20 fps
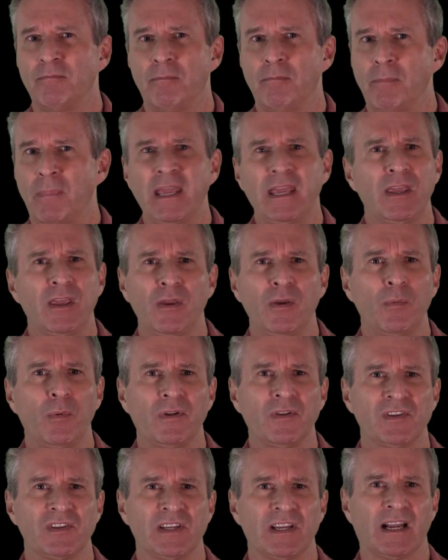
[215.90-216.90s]
make you
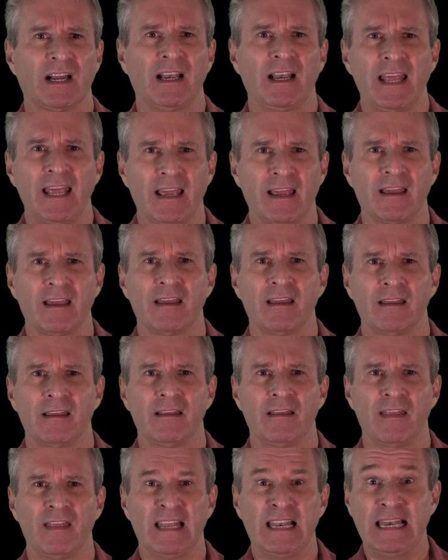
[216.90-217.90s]
want to click
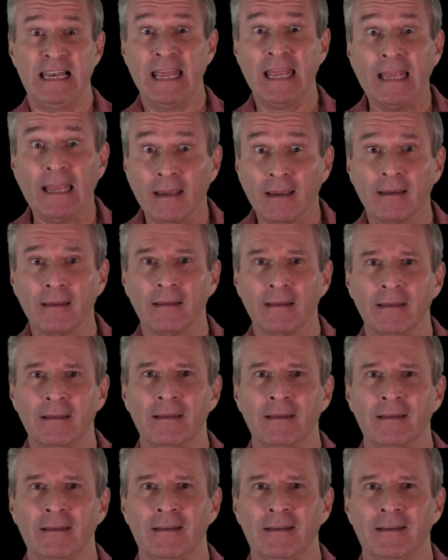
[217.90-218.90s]
the link
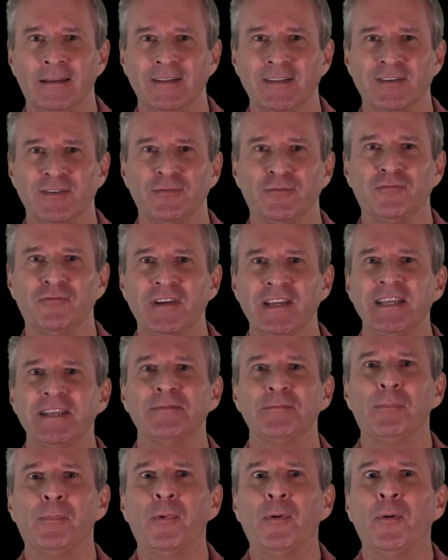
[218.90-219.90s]
to
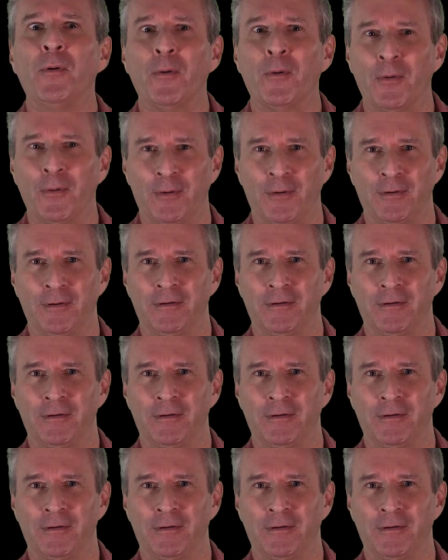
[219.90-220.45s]
read more.